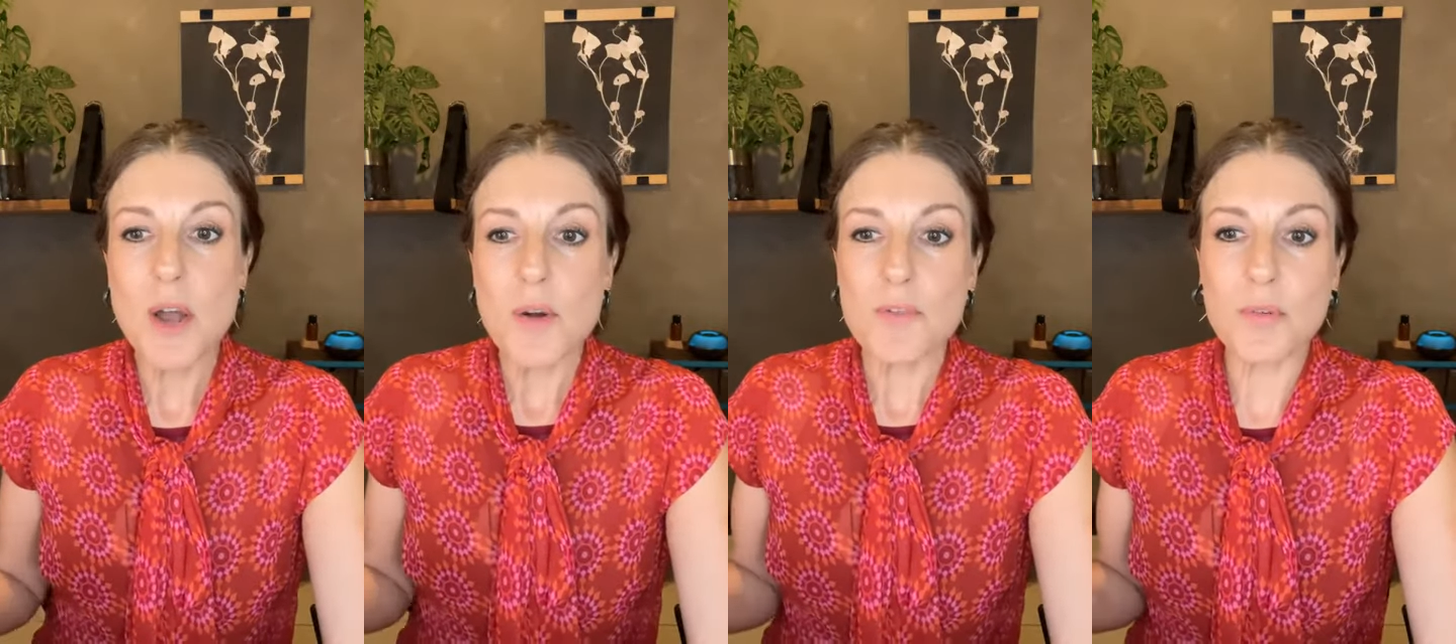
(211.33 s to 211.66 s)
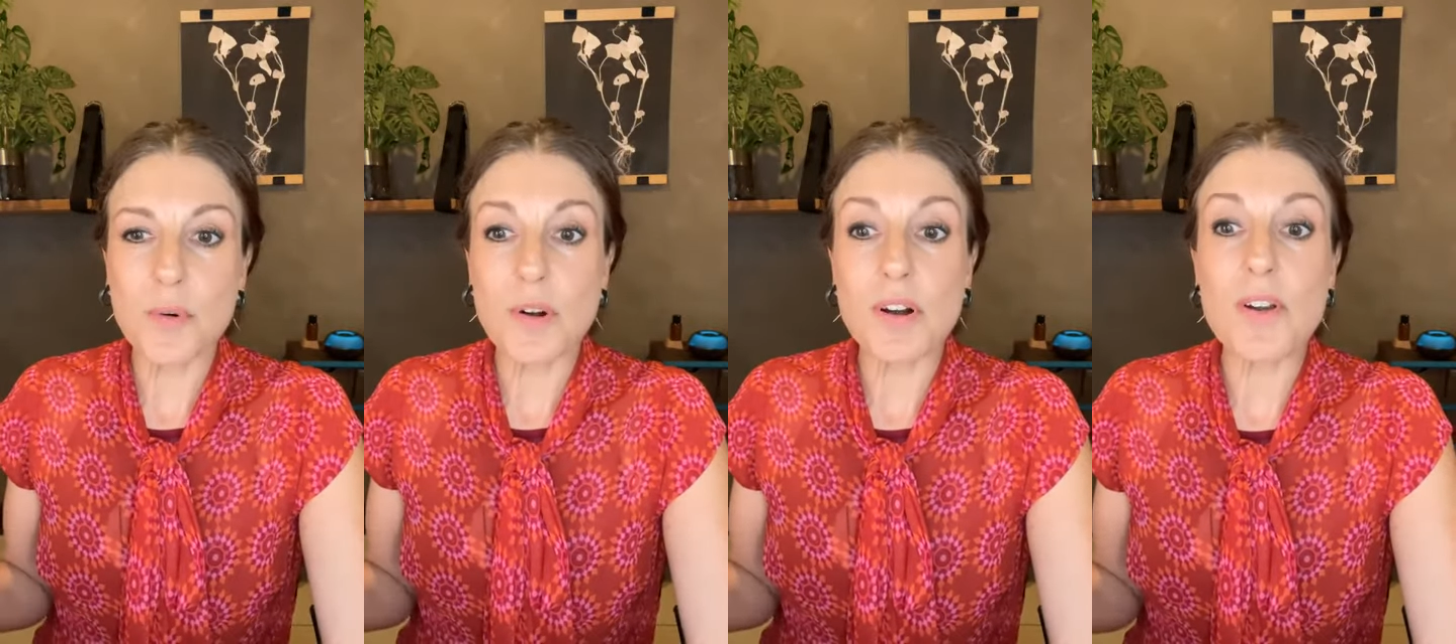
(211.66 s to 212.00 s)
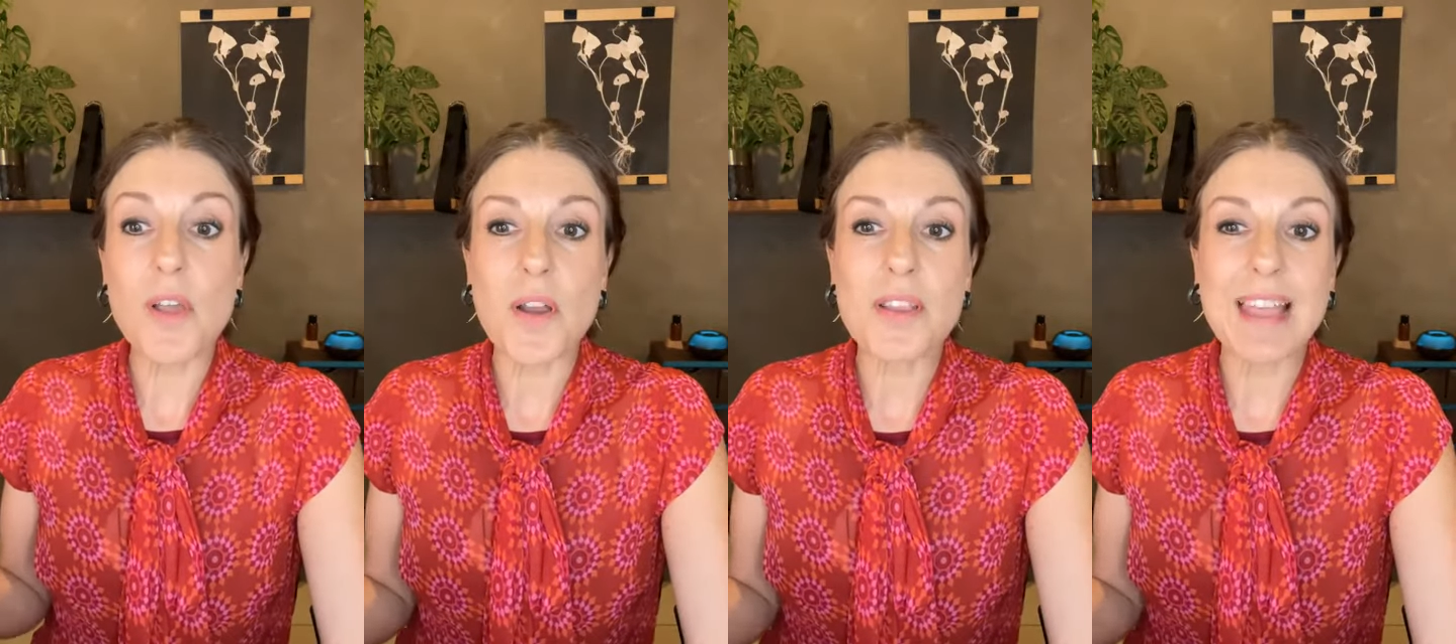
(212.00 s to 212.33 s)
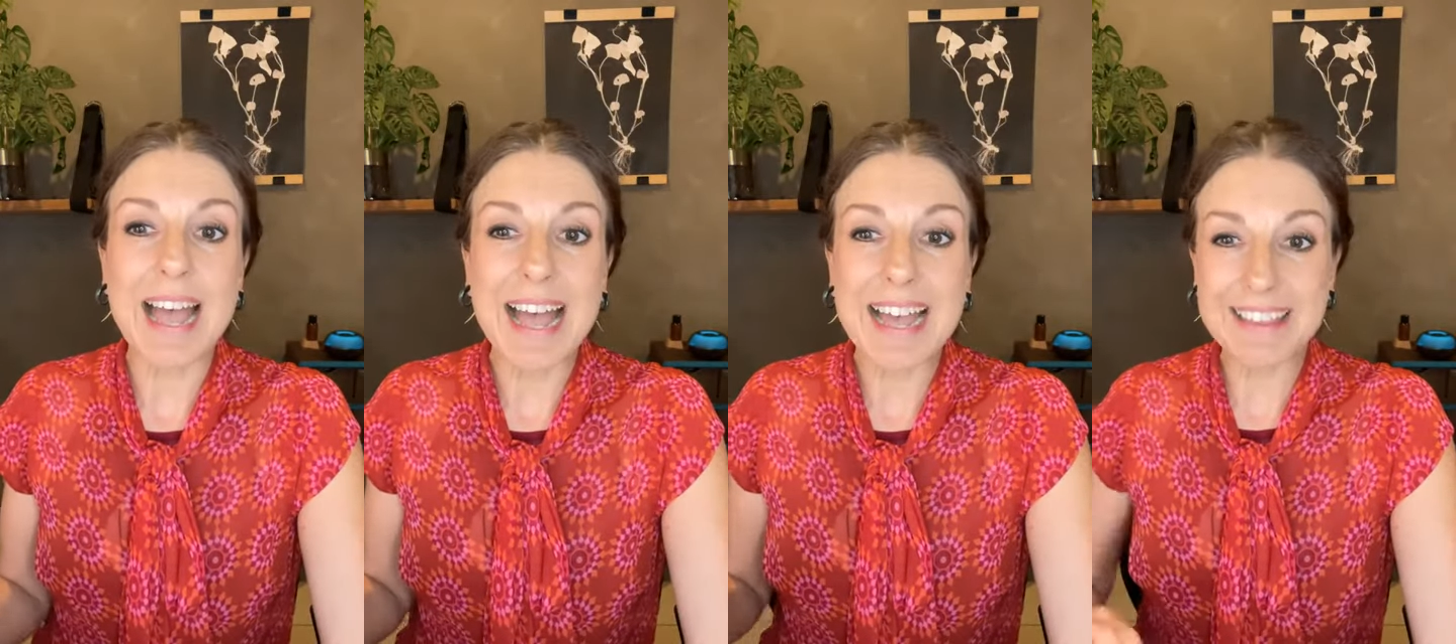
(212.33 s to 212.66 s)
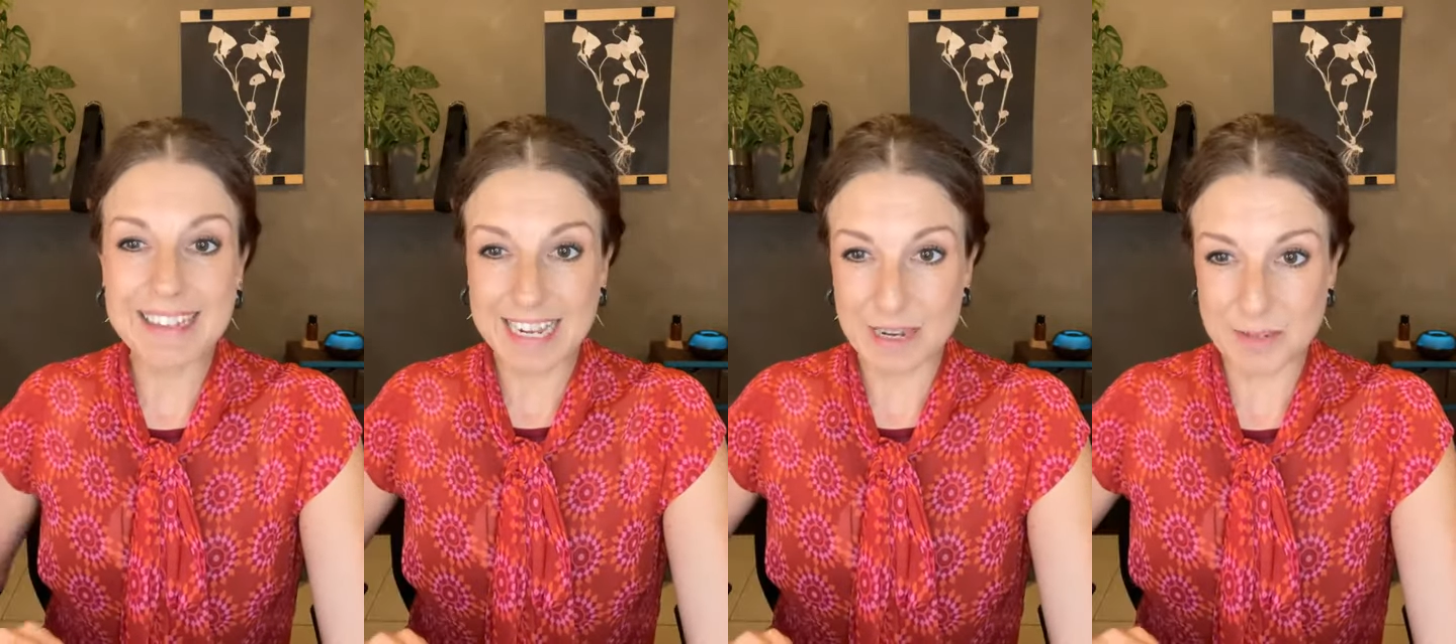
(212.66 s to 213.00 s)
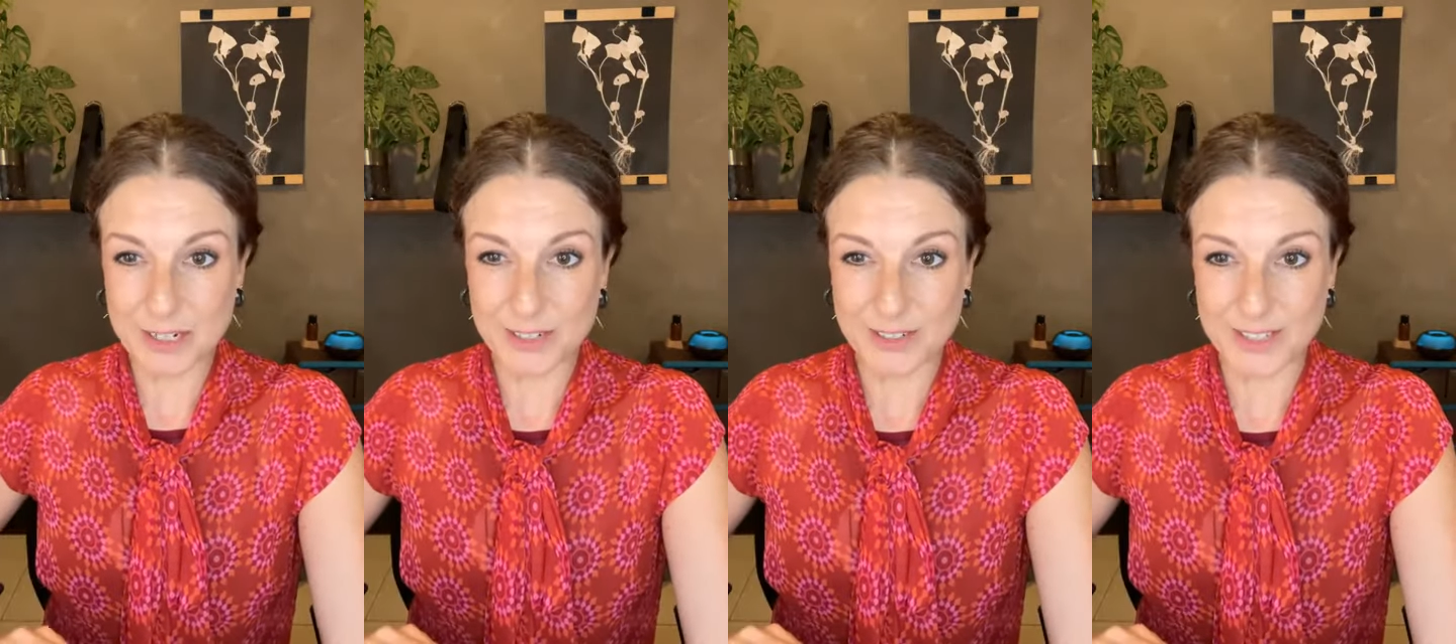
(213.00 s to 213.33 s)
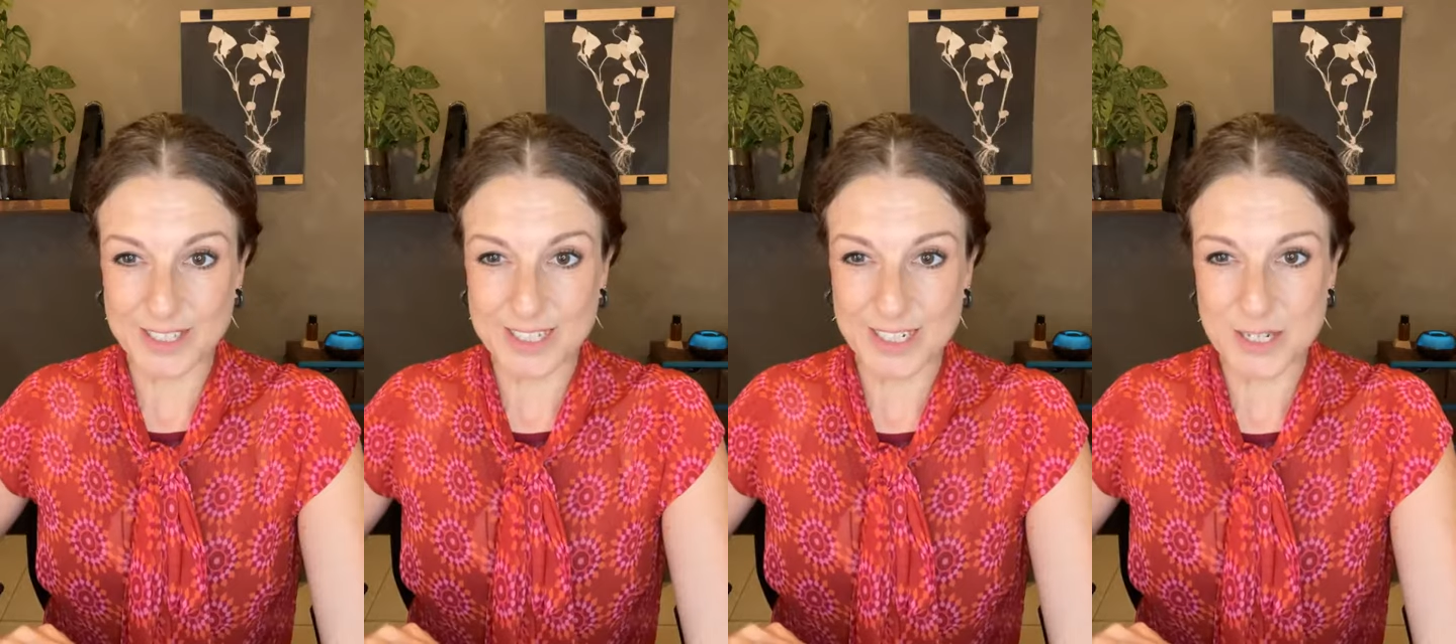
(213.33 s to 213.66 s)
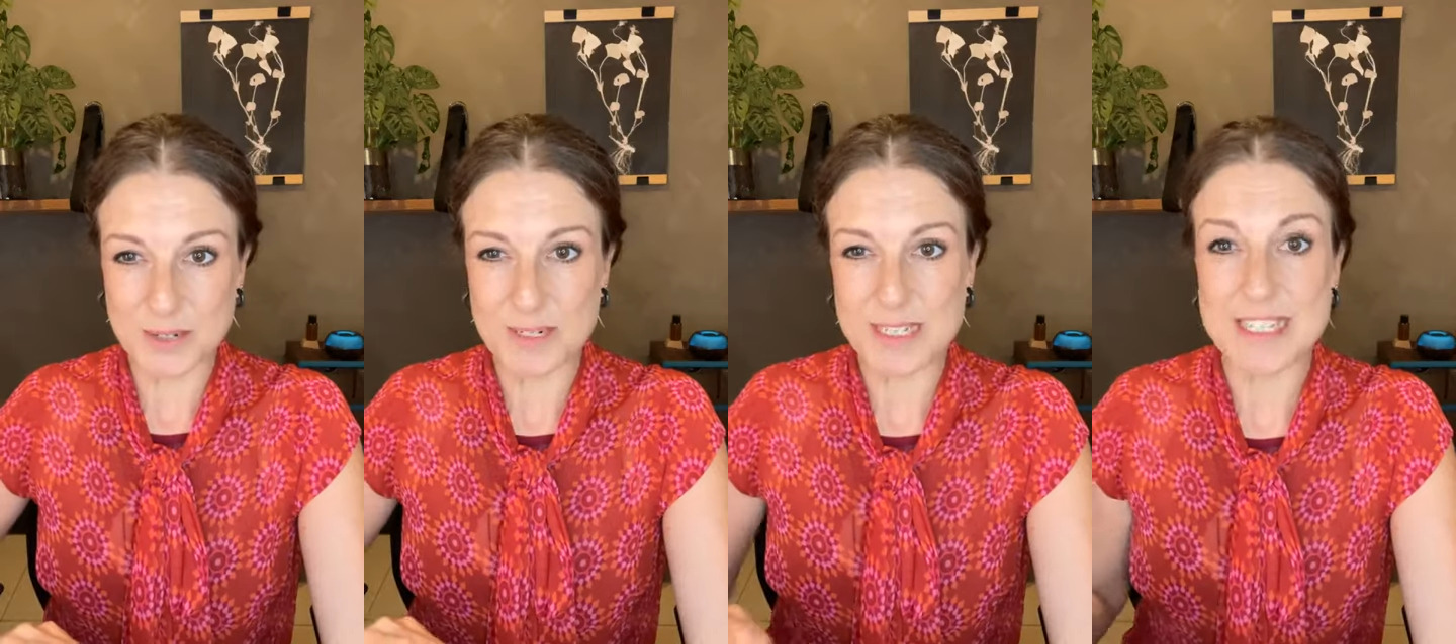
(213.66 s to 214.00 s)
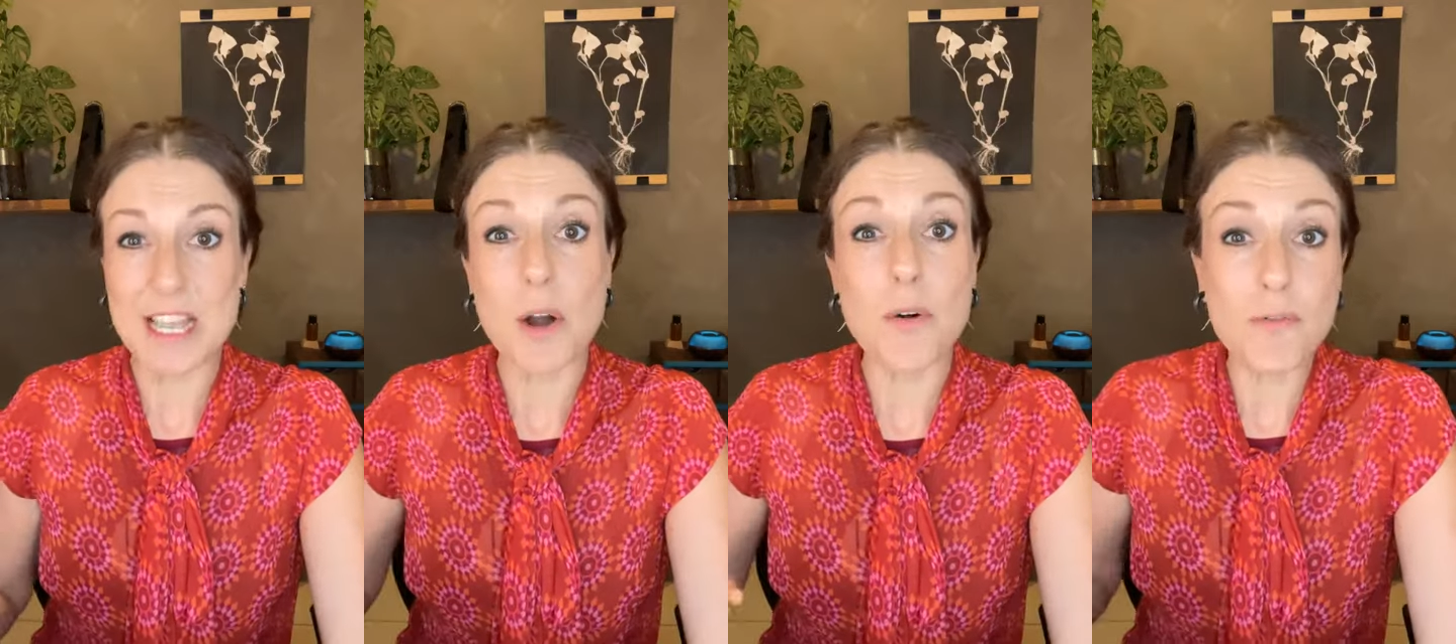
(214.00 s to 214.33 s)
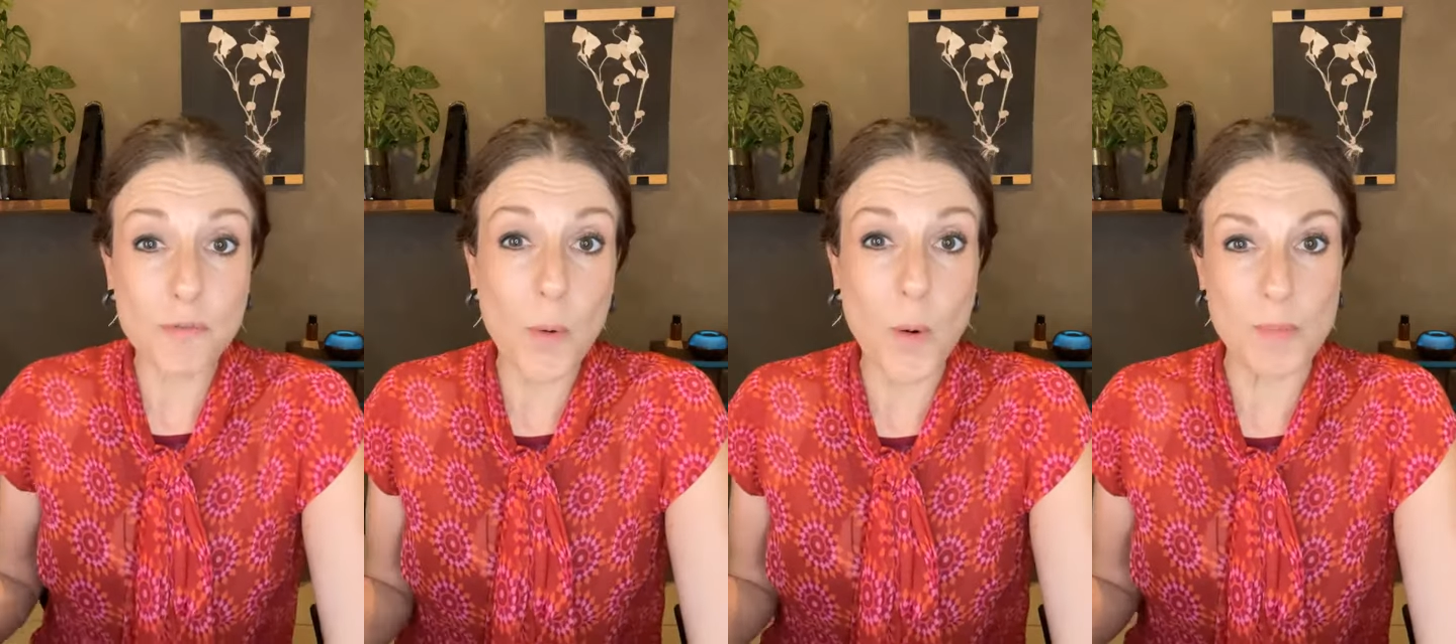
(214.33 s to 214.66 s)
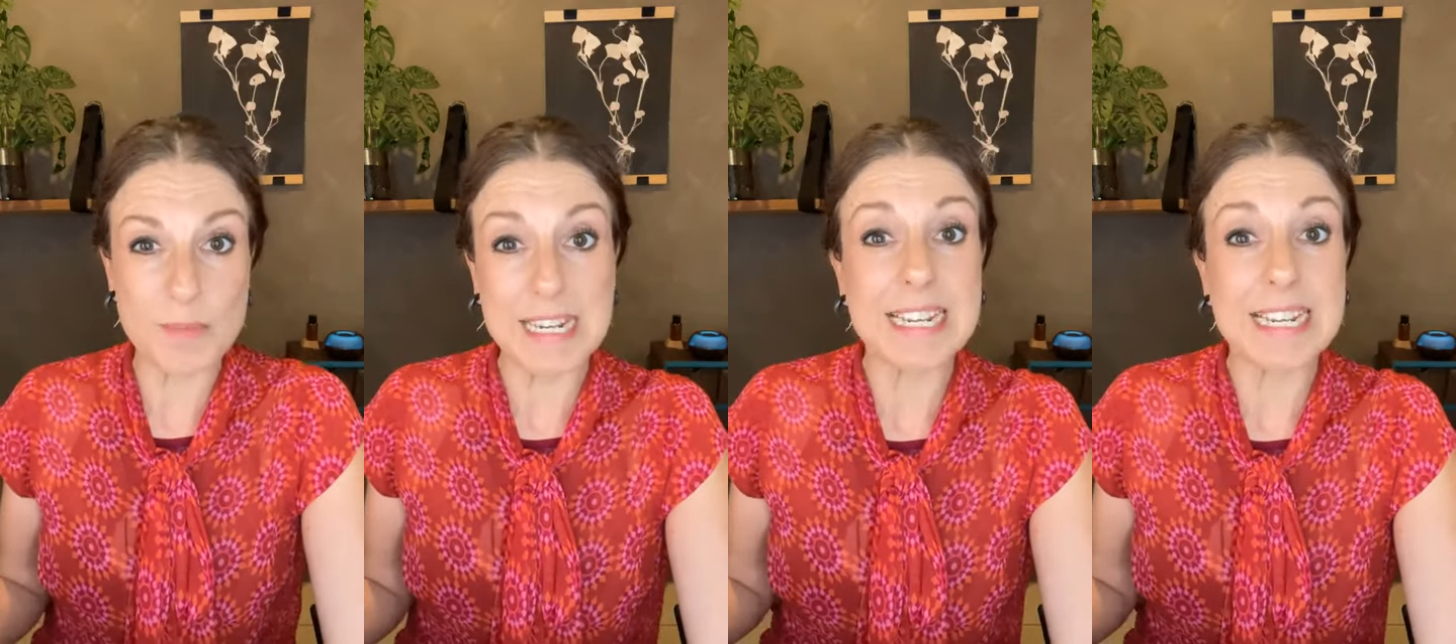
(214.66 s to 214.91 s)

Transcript: for a lot of the other chemical constituents that are formed